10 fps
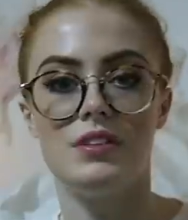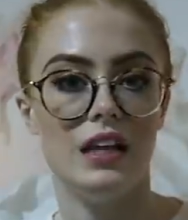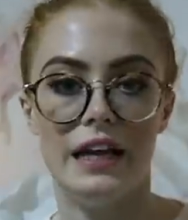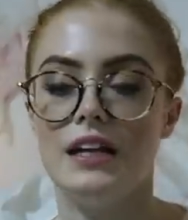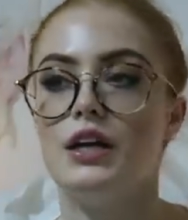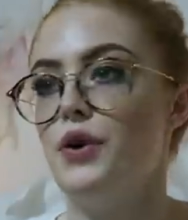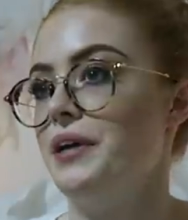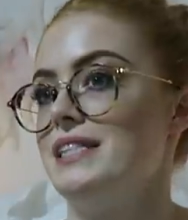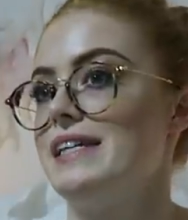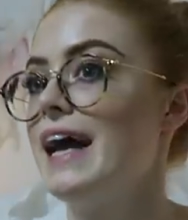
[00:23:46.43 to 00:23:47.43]
like are
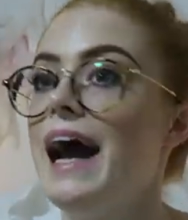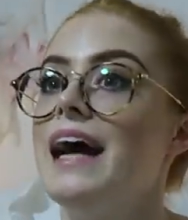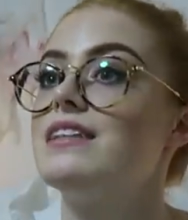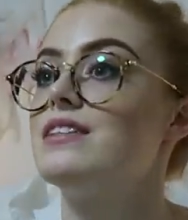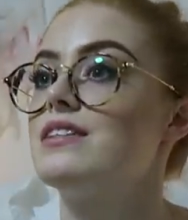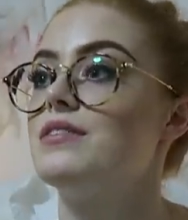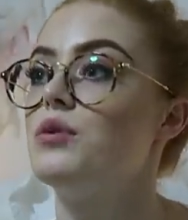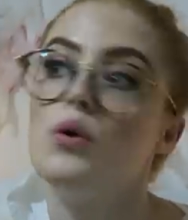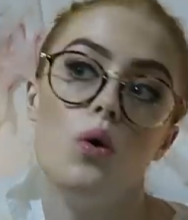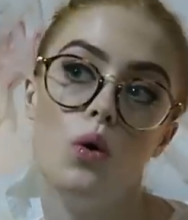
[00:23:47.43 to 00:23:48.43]
going as a cat
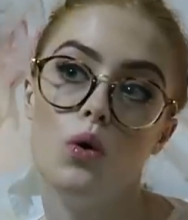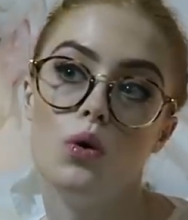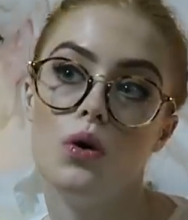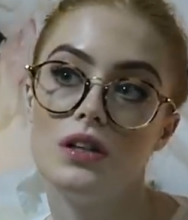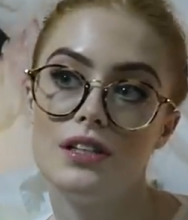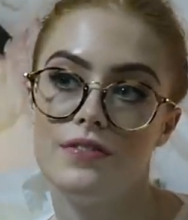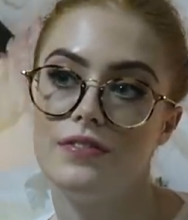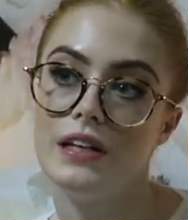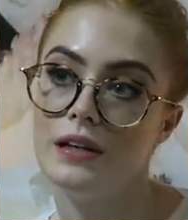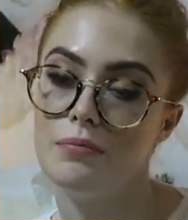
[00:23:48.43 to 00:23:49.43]
or
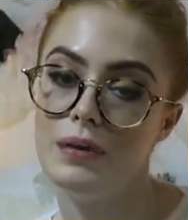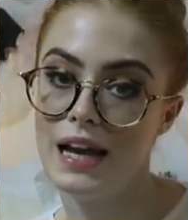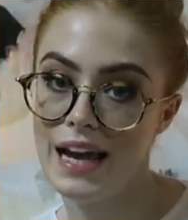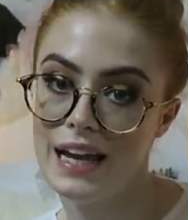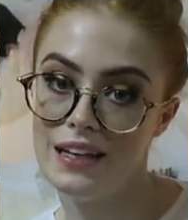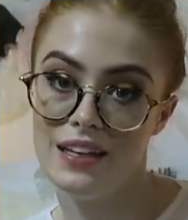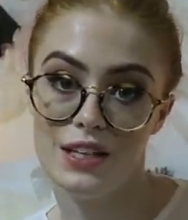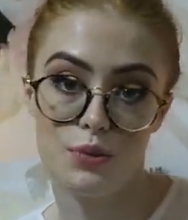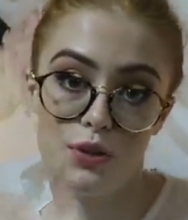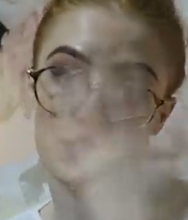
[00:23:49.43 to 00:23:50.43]
something plain and they
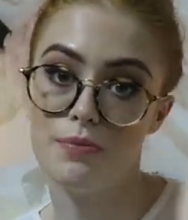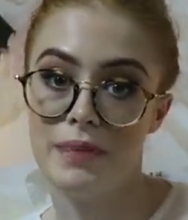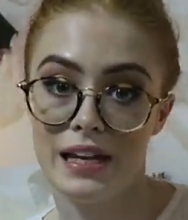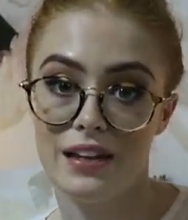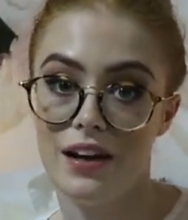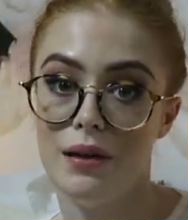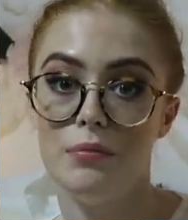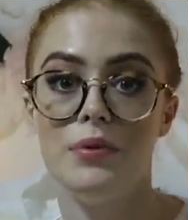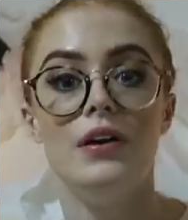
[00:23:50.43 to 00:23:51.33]
just want to do makeup